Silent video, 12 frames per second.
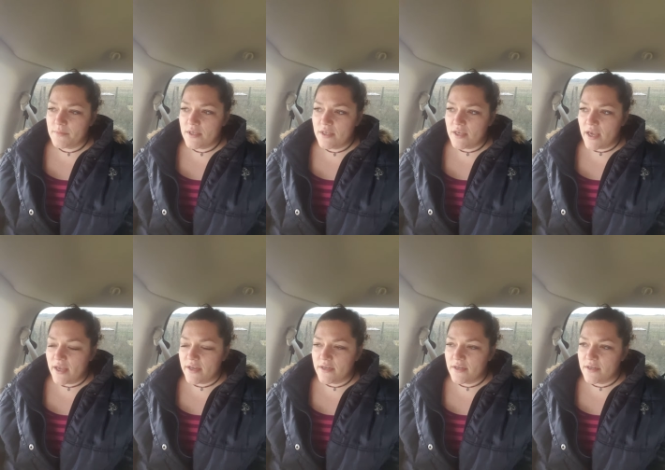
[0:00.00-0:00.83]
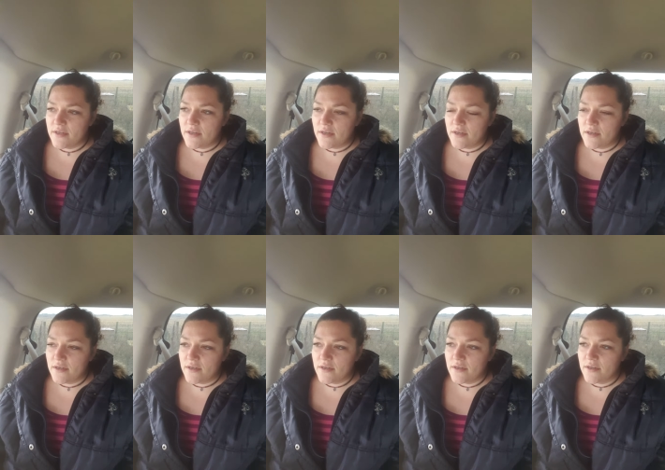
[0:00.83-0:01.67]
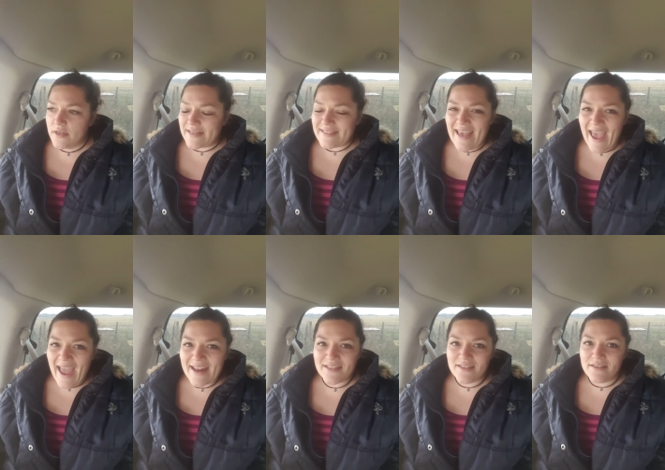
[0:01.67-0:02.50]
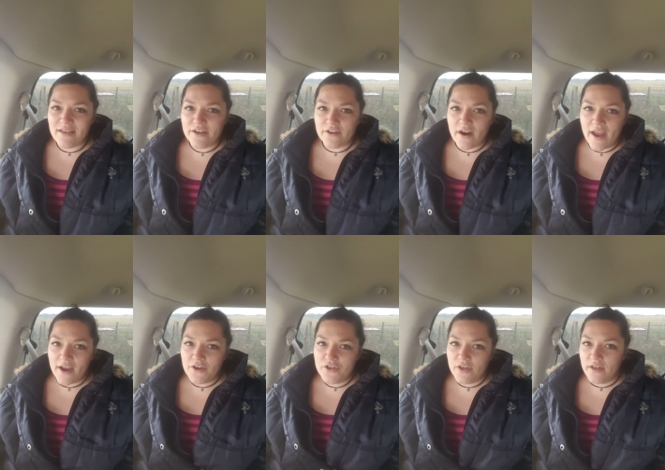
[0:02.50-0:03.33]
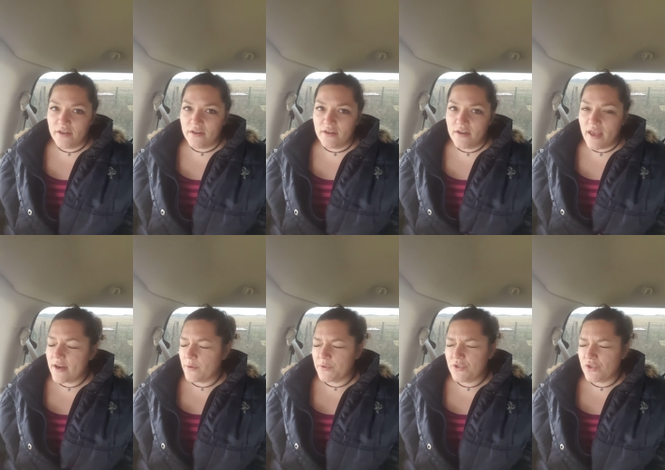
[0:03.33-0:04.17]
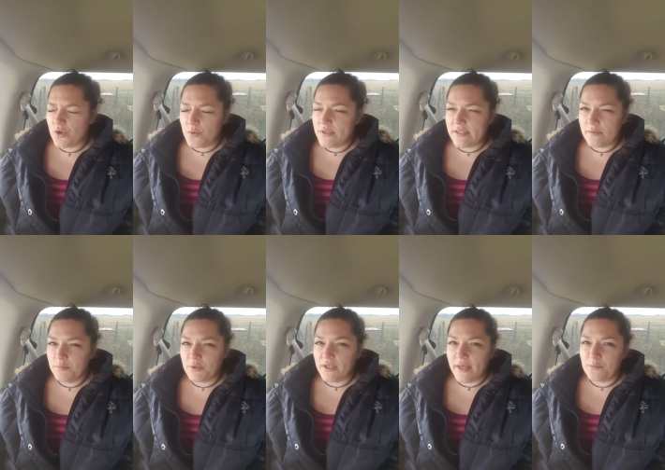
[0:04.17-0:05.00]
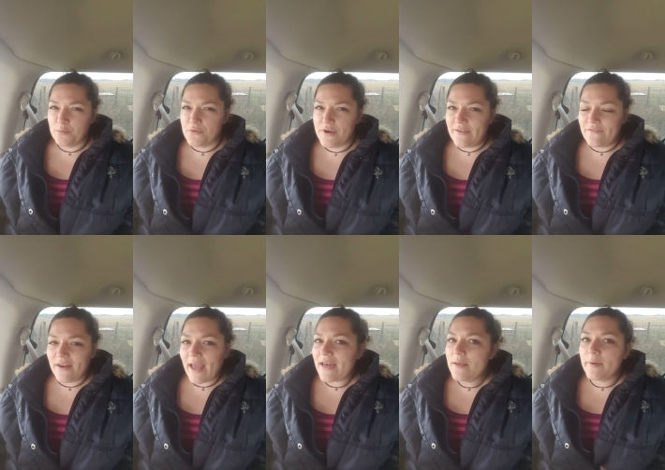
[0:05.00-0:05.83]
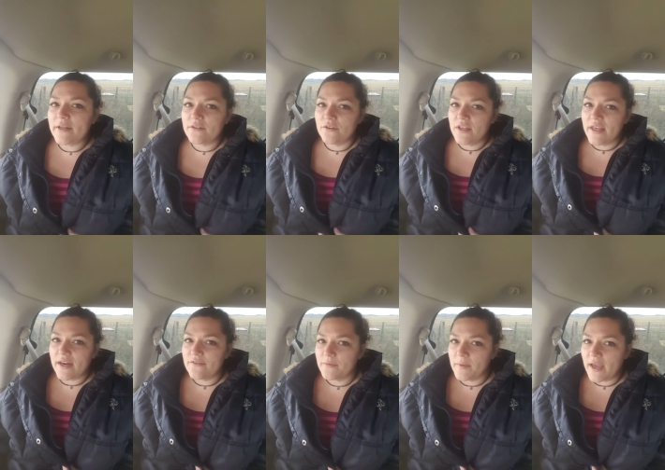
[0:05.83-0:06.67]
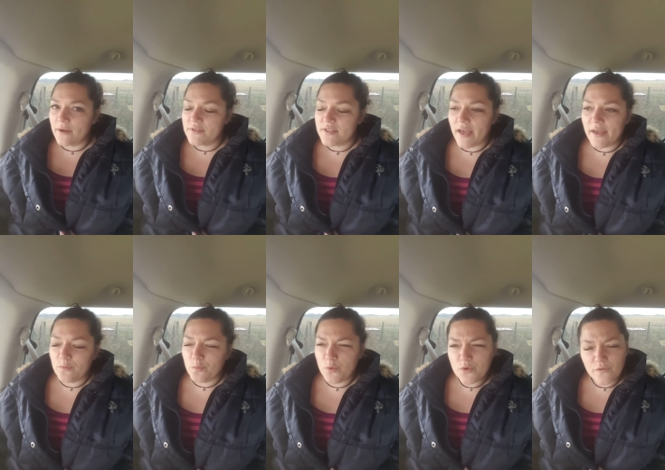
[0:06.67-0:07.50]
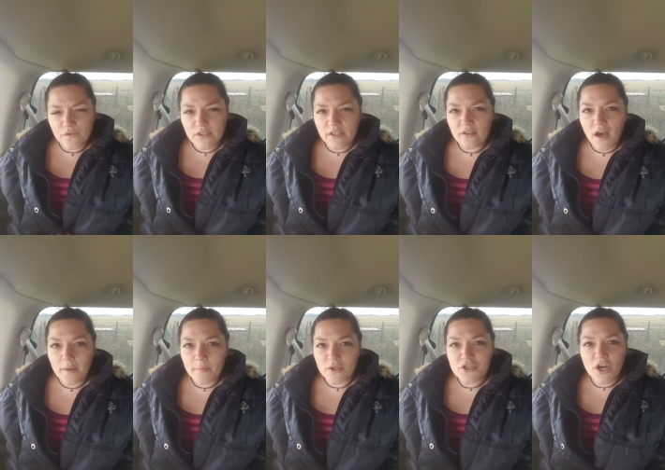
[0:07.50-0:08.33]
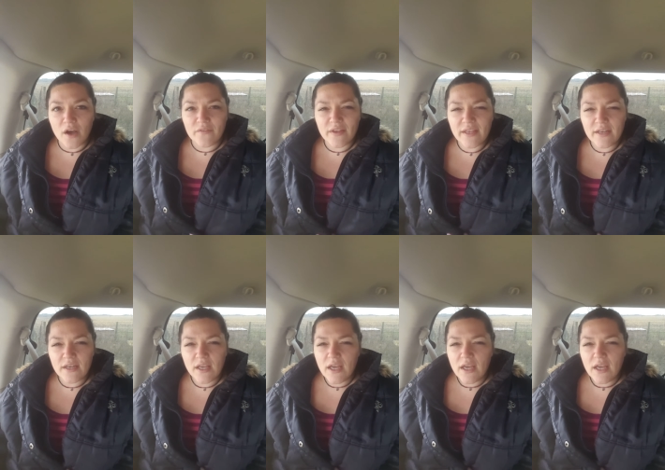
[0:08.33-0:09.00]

yet intense interaction, and it was so simple and brief, and anybody looking at it from the outside wouldn't have really thought much of it,